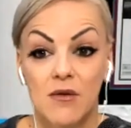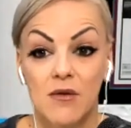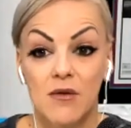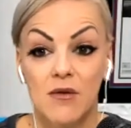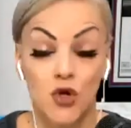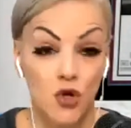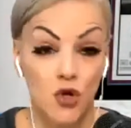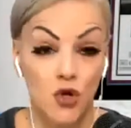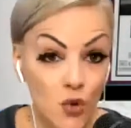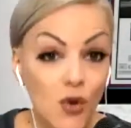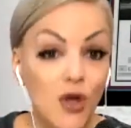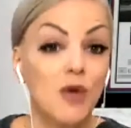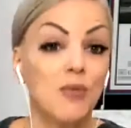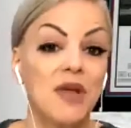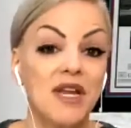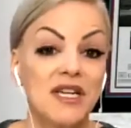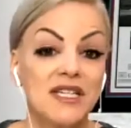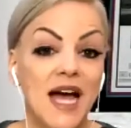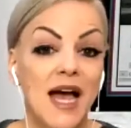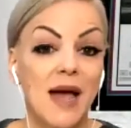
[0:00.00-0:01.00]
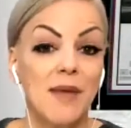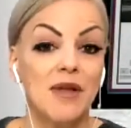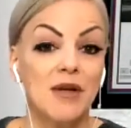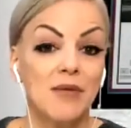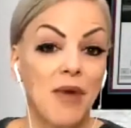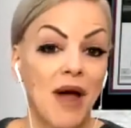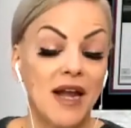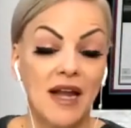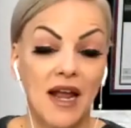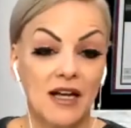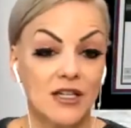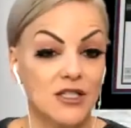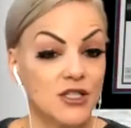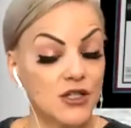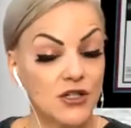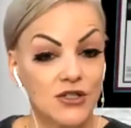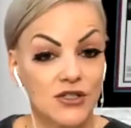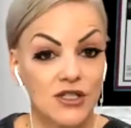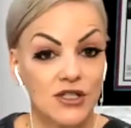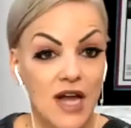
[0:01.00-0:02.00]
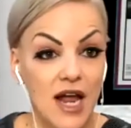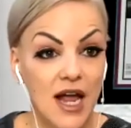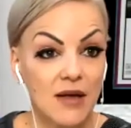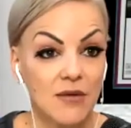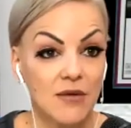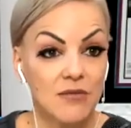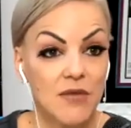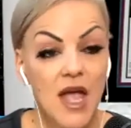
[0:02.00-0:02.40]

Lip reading: You could be diamond by next Thursday.